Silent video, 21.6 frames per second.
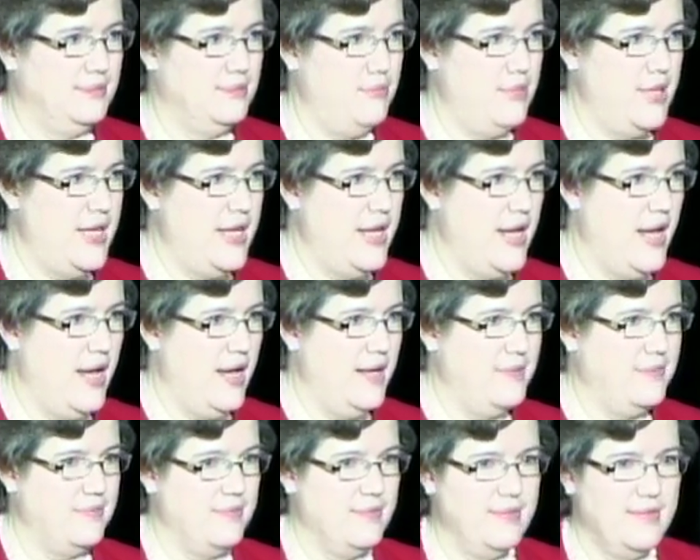P K.
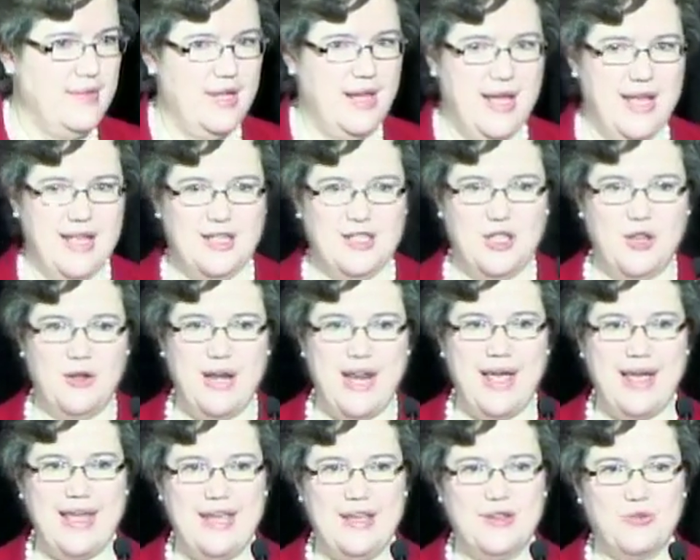So
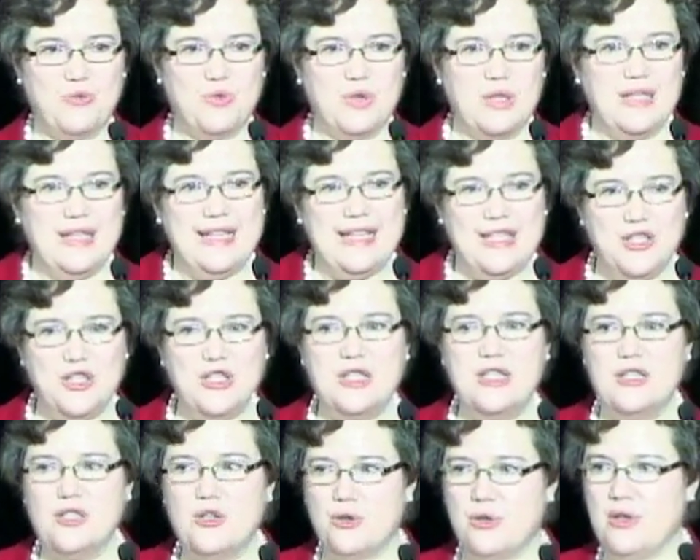now in religious
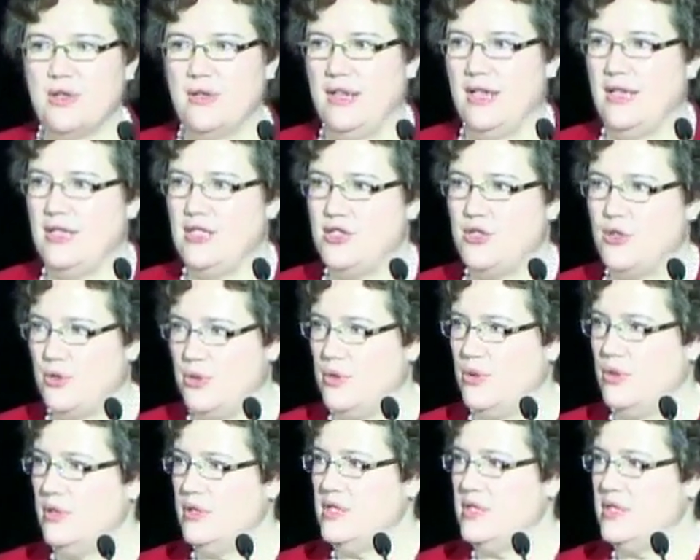circ uh,
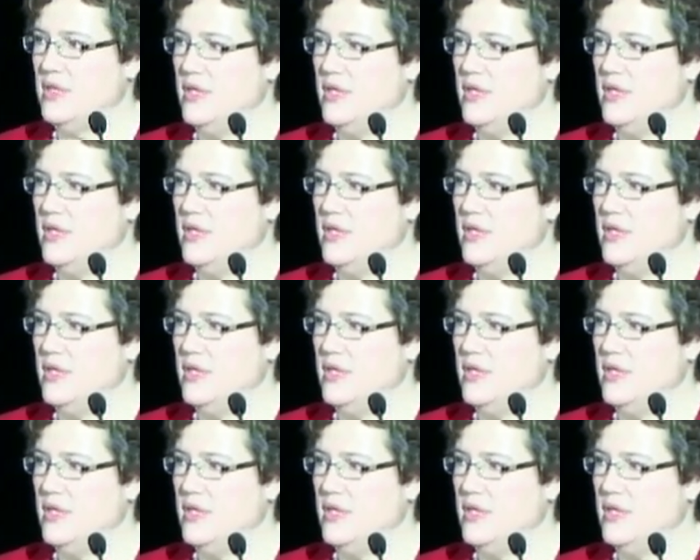circles,